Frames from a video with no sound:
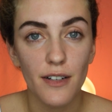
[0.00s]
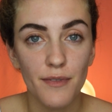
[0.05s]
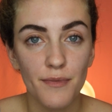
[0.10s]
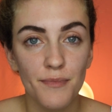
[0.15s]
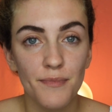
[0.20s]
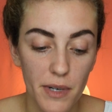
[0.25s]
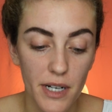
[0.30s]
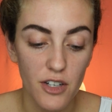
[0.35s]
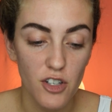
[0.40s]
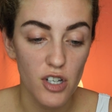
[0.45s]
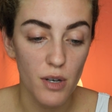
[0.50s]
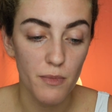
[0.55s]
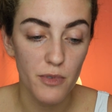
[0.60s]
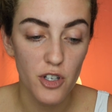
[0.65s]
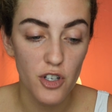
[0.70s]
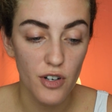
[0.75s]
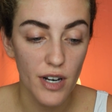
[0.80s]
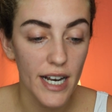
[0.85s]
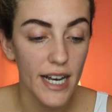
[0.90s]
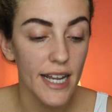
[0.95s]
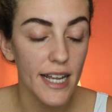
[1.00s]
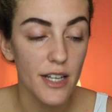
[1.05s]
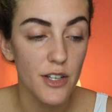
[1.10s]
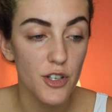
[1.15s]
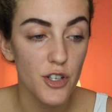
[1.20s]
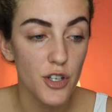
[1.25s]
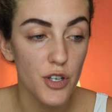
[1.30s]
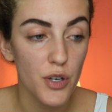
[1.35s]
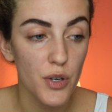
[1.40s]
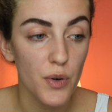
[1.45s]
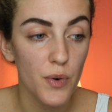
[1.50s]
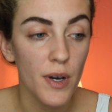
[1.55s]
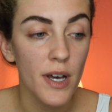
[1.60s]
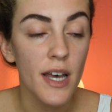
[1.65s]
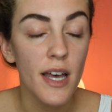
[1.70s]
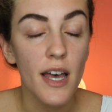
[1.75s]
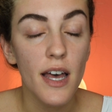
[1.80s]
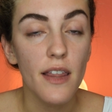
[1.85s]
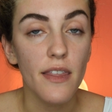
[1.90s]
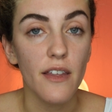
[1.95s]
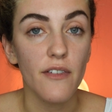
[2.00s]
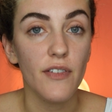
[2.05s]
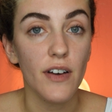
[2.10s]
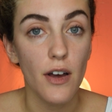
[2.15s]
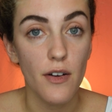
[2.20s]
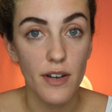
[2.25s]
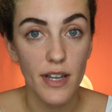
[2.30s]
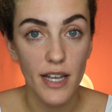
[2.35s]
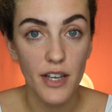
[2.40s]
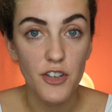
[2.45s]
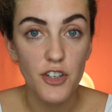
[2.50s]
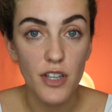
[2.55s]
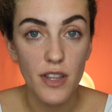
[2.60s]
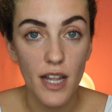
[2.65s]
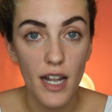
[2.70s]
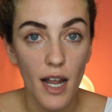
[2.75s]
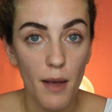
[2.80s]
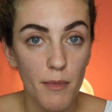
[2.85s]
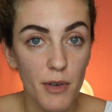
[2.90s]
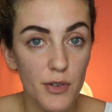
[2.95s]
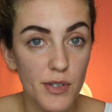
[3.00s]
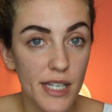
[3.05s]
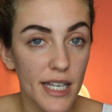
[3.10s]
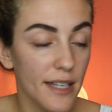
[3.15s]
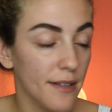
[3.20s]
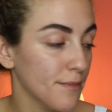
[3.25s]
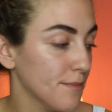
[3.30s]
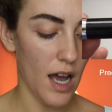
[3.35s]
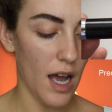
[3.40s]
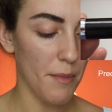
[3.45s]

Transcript: I'm going to jump straight into the foundation that I'm using.